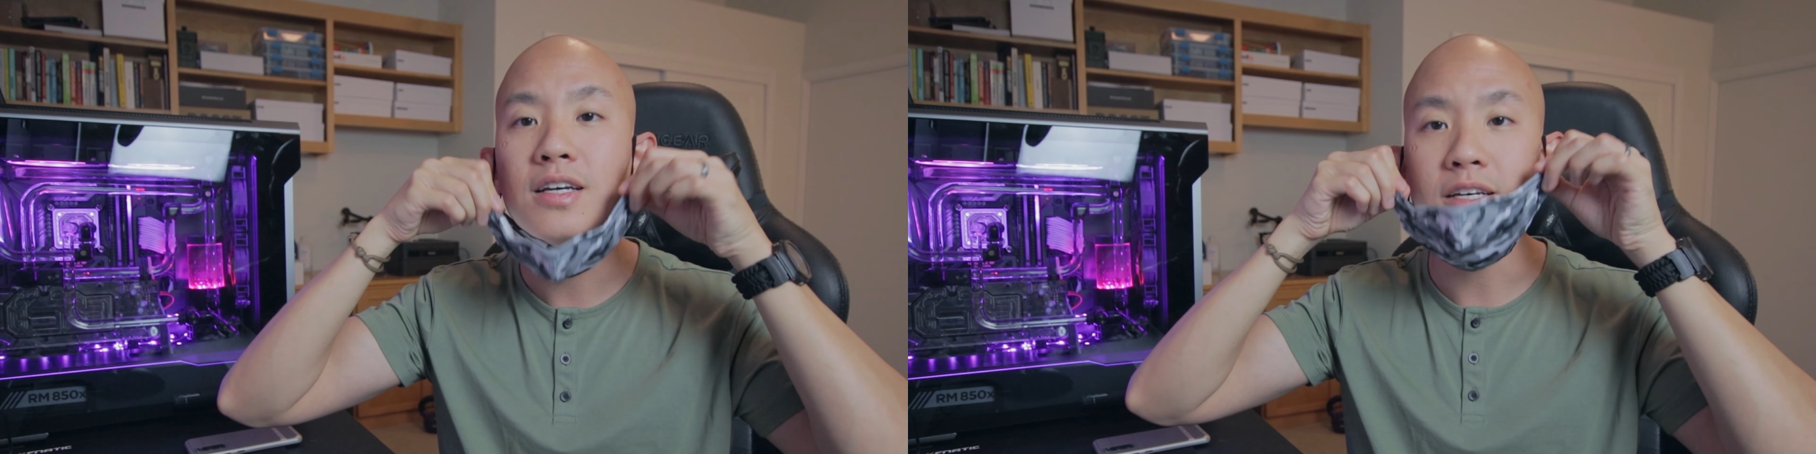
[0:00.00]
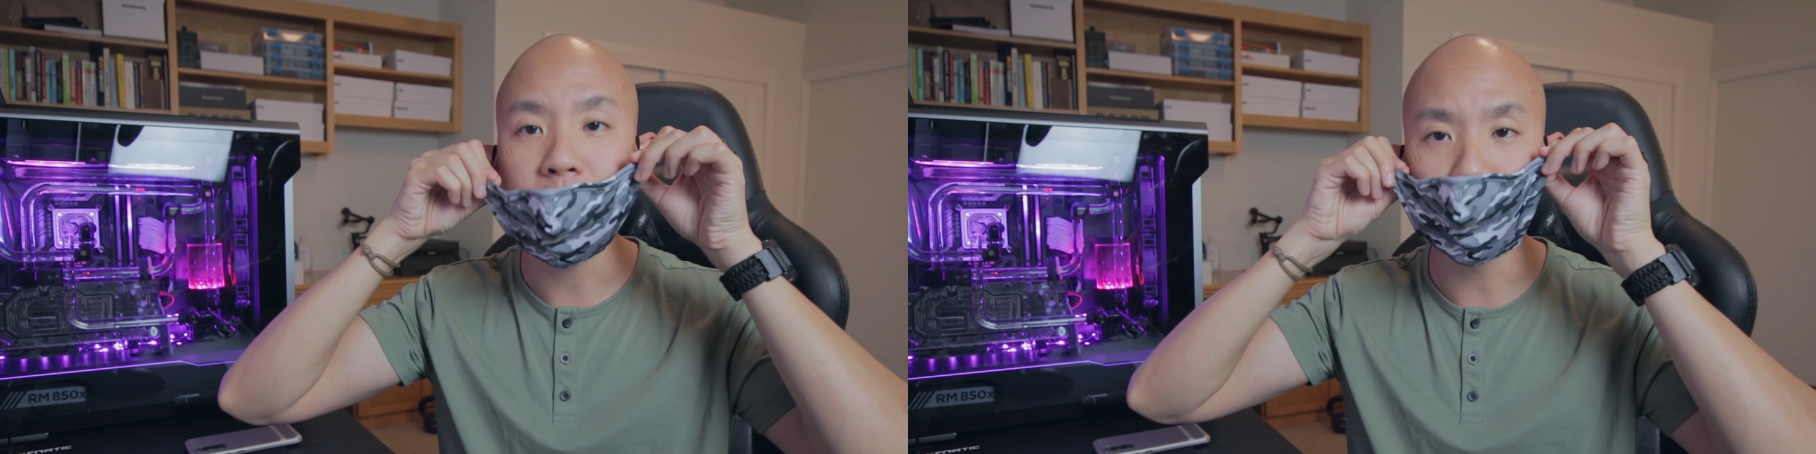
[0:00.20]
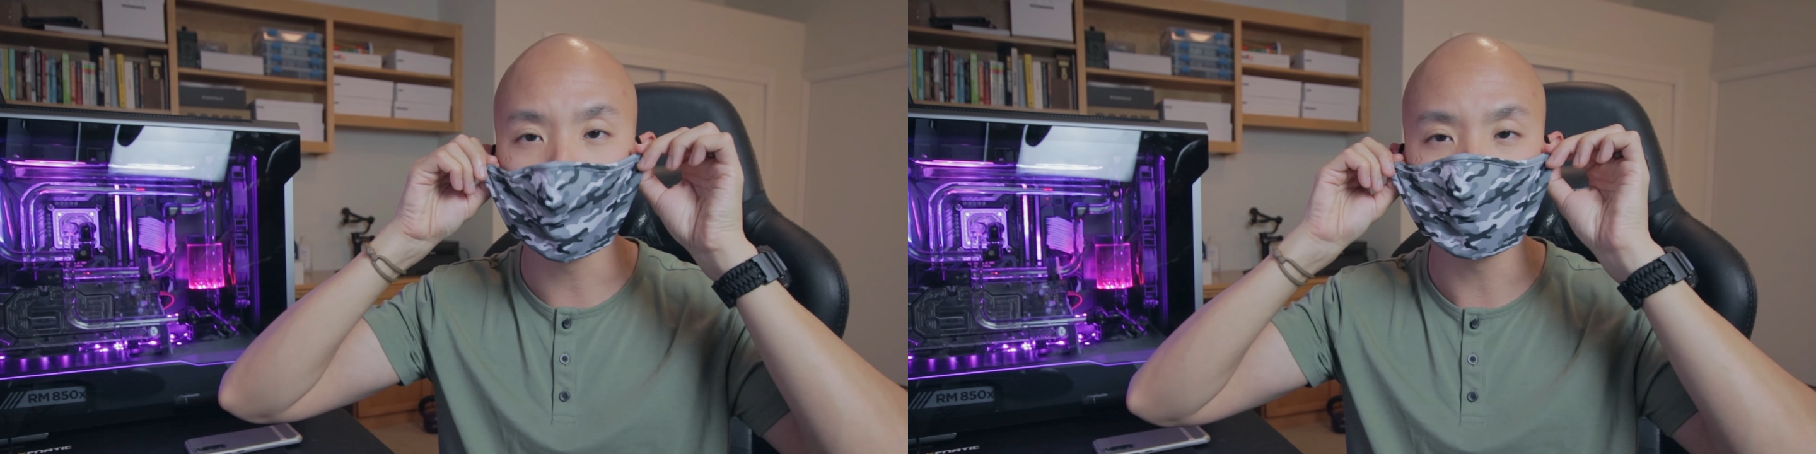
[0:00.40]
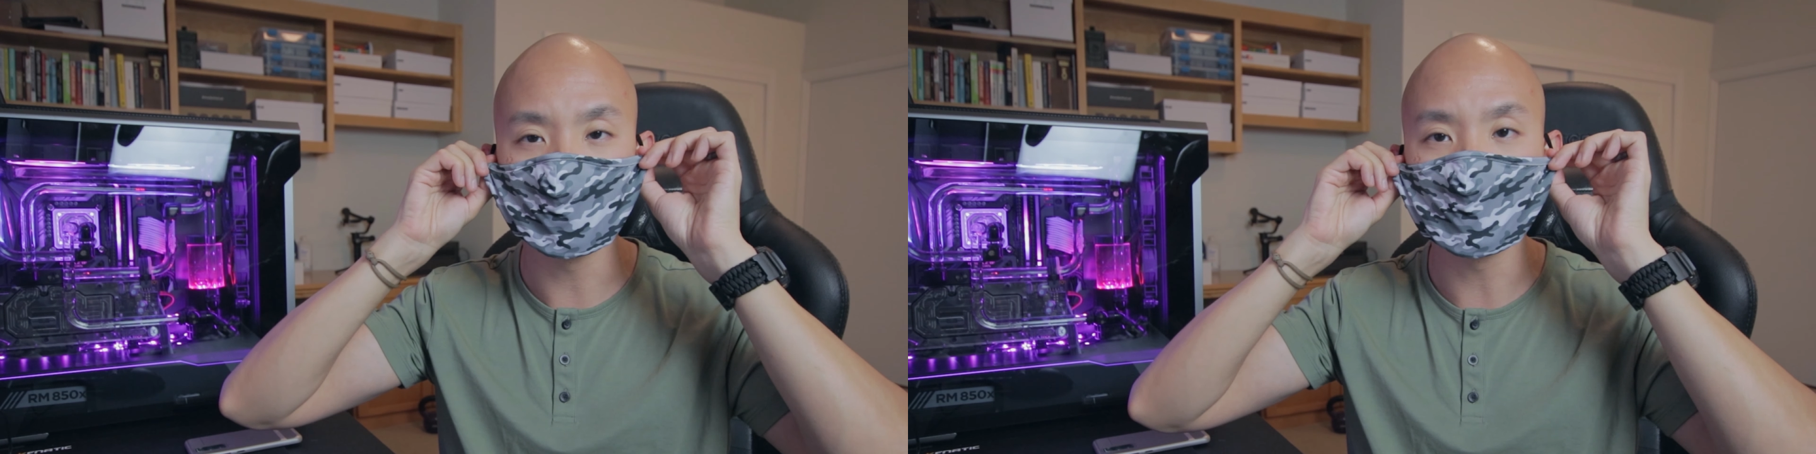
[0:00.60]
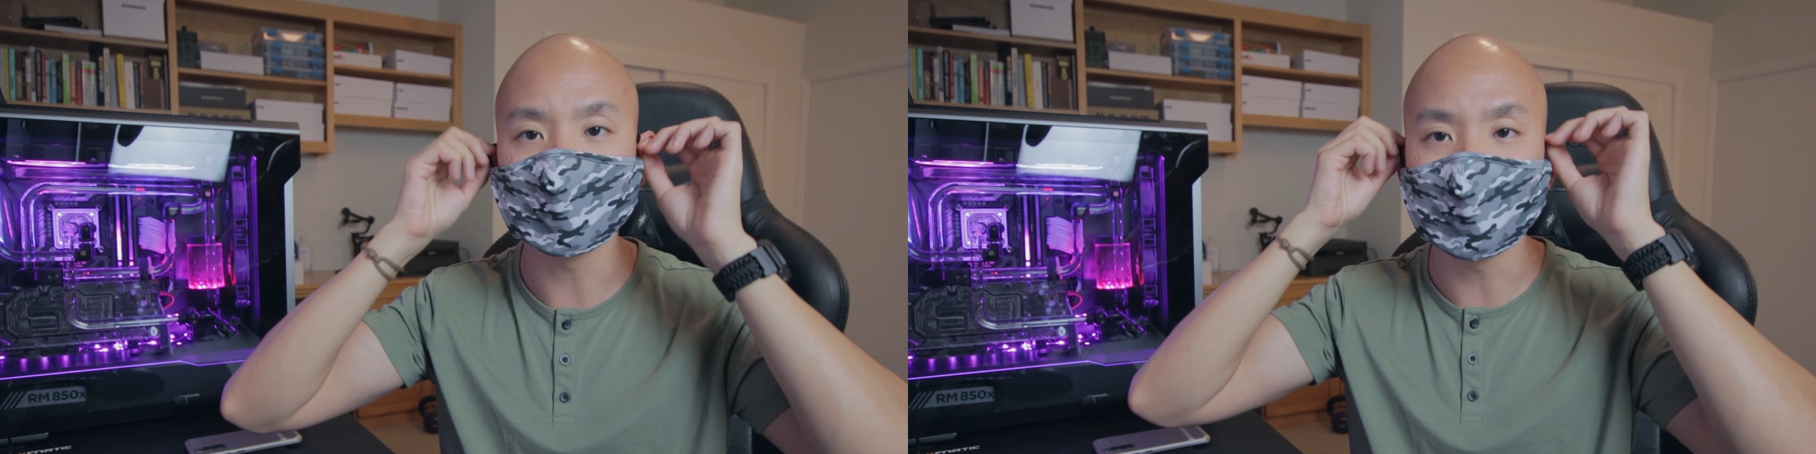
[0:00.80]
and then
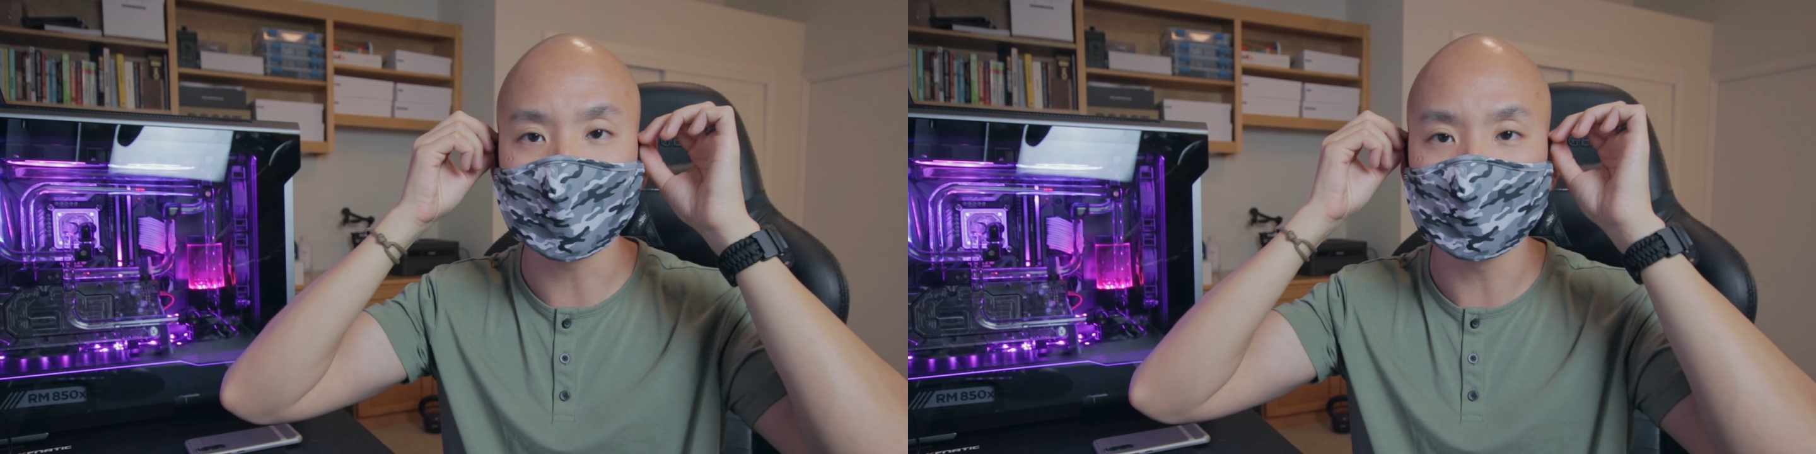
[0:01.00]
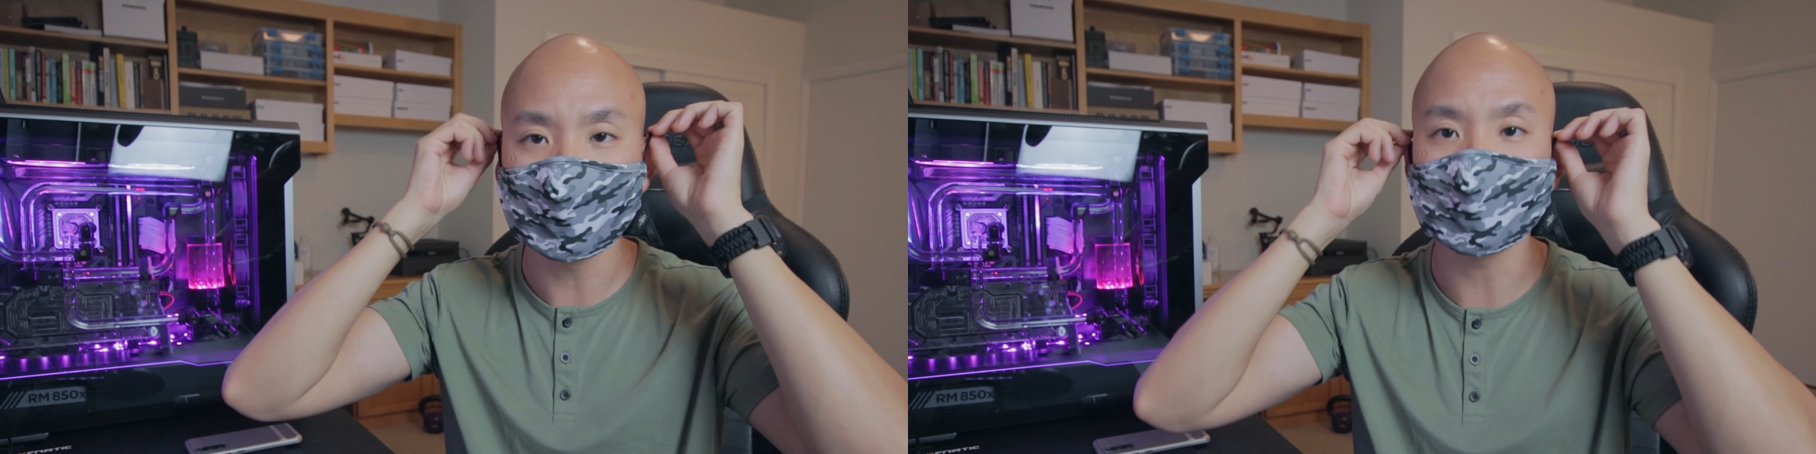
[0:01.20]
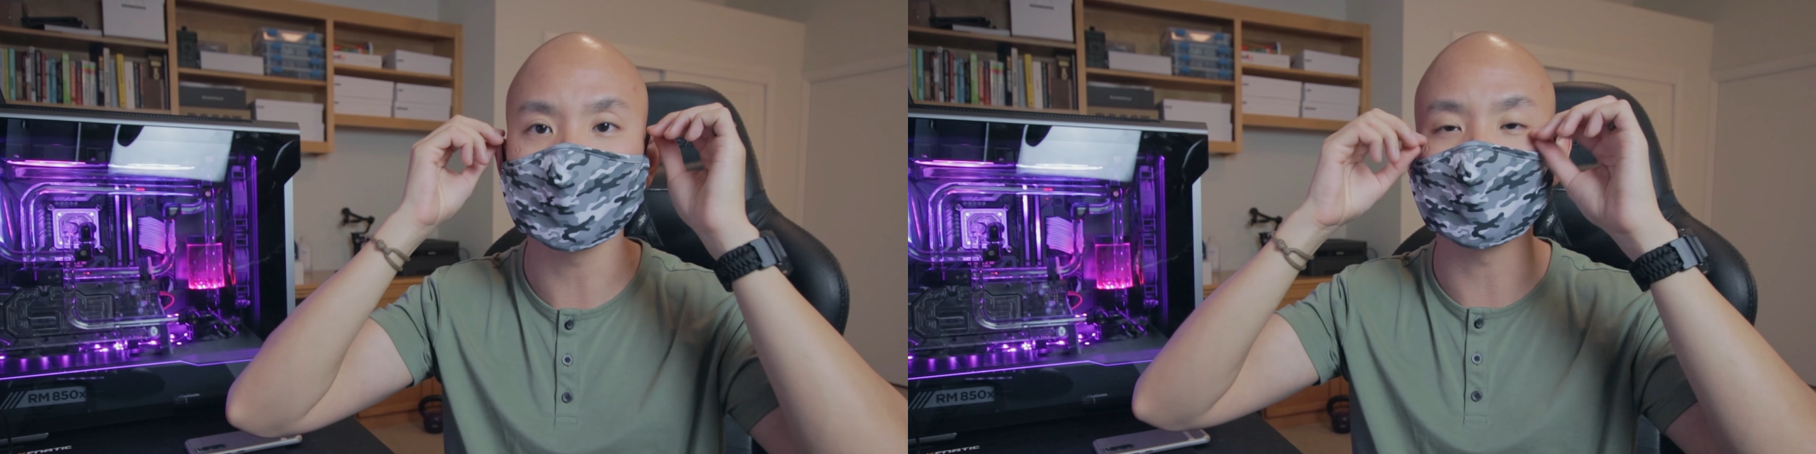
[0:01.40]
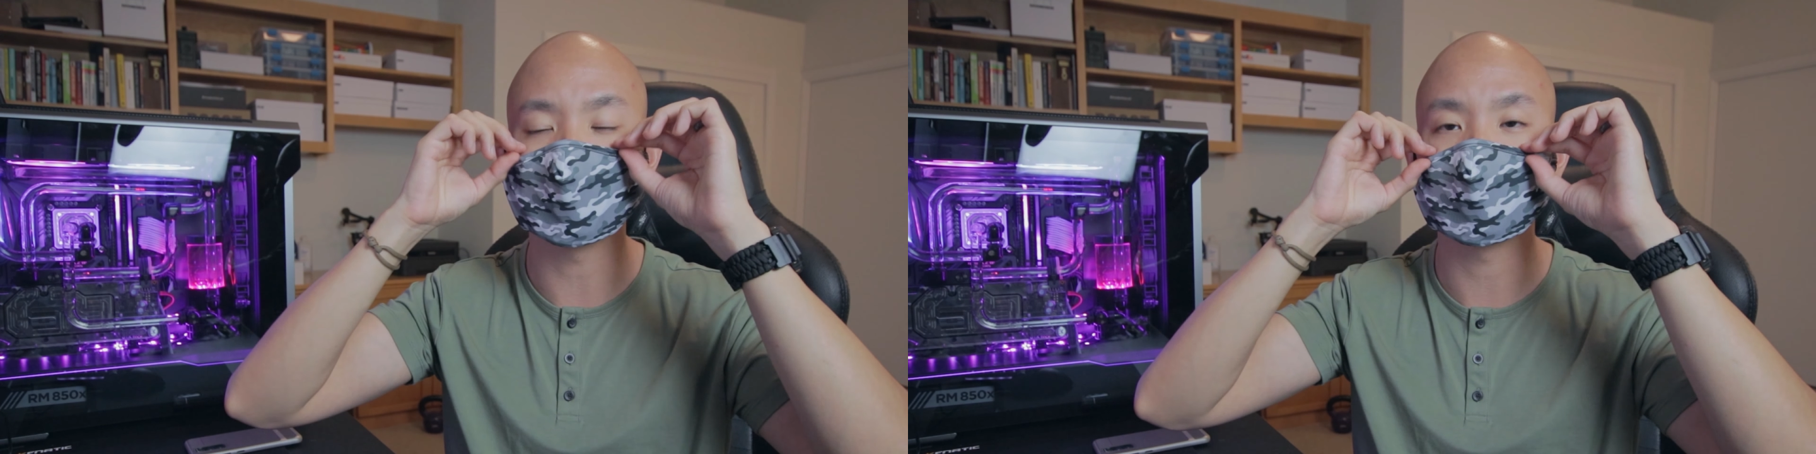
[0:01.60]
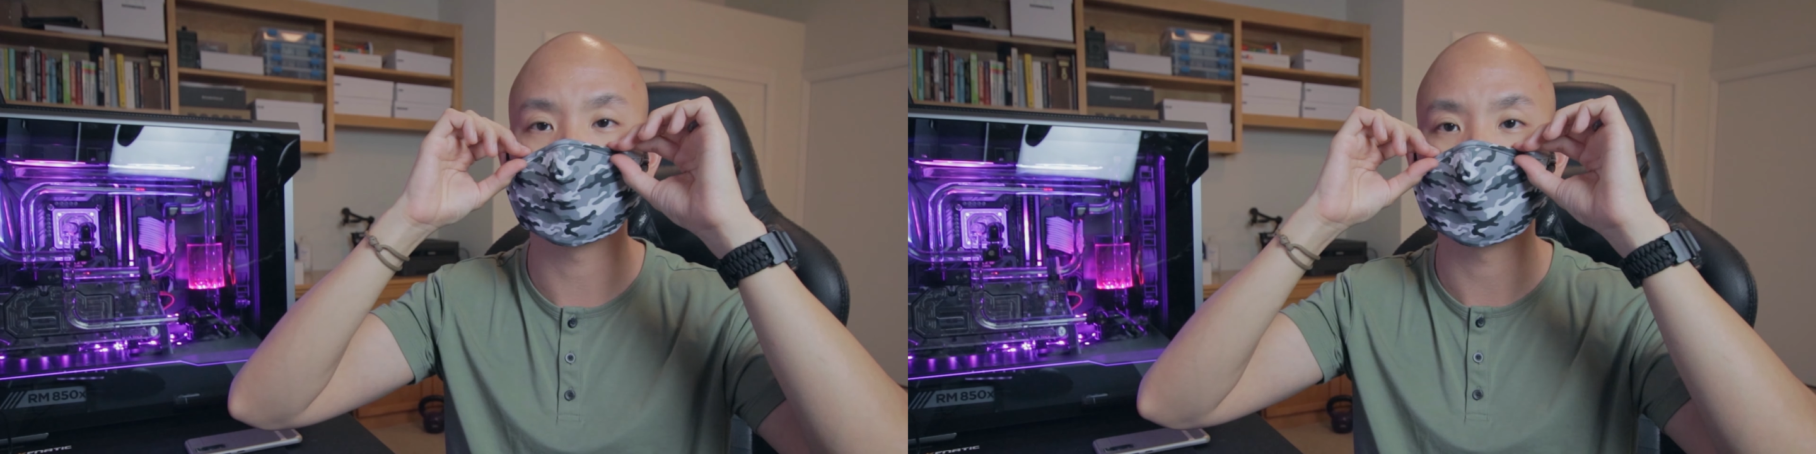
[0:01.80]
bring it back up like
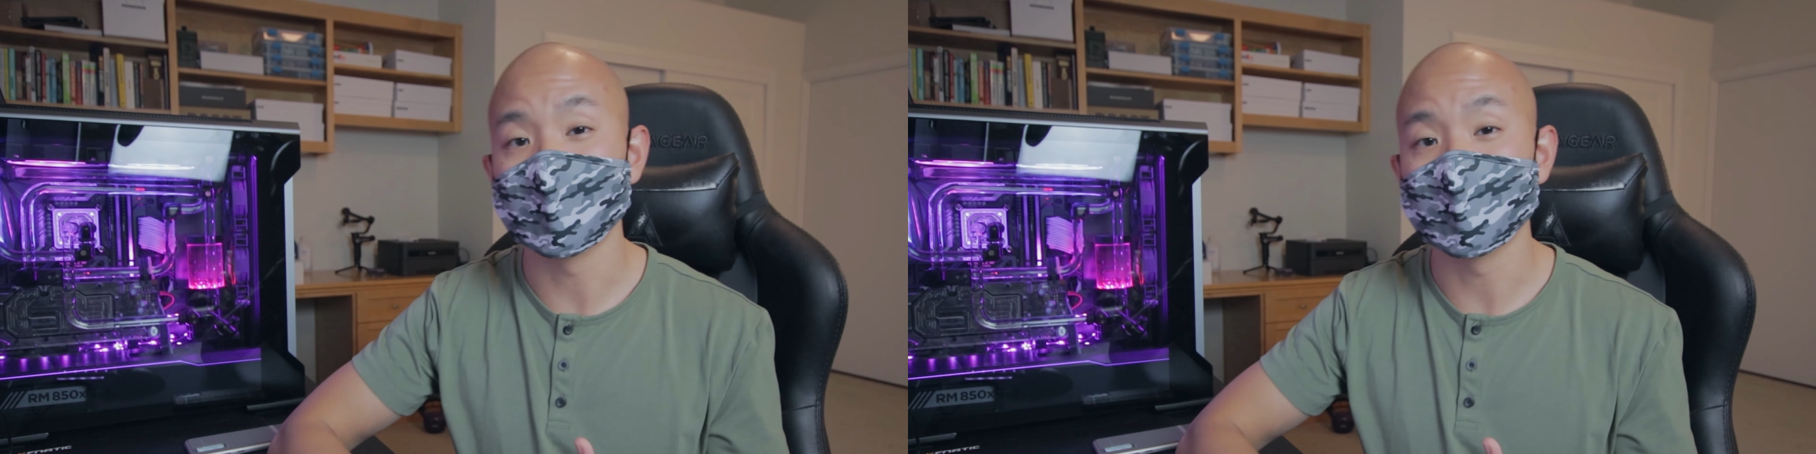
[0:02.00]
this.